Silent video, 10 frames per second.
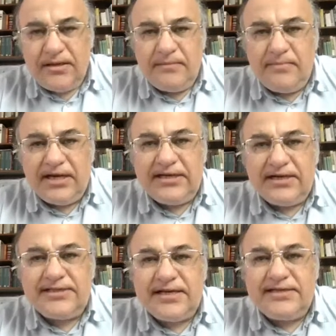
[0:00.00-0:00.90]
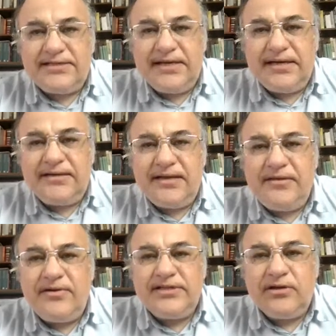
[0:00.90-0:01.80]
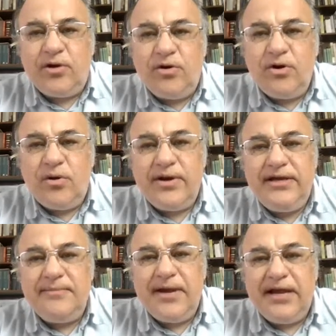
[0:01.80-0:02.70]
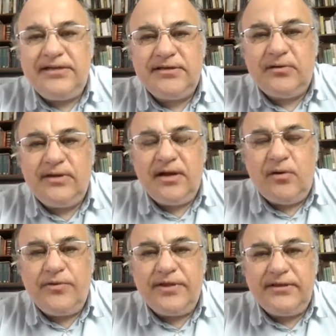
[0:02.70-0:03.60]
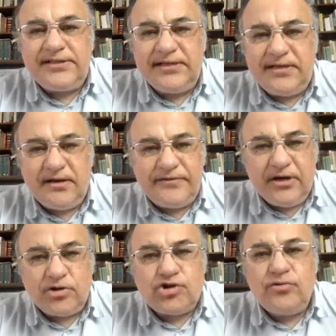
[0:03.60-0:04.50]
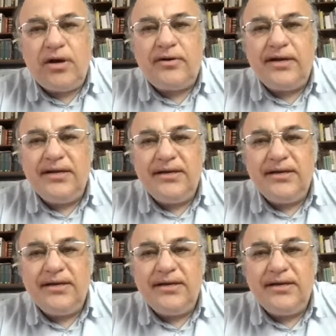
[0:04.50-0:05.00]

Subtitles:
But, as I said, there is an ongoing debate on the authenticity of the ossuary,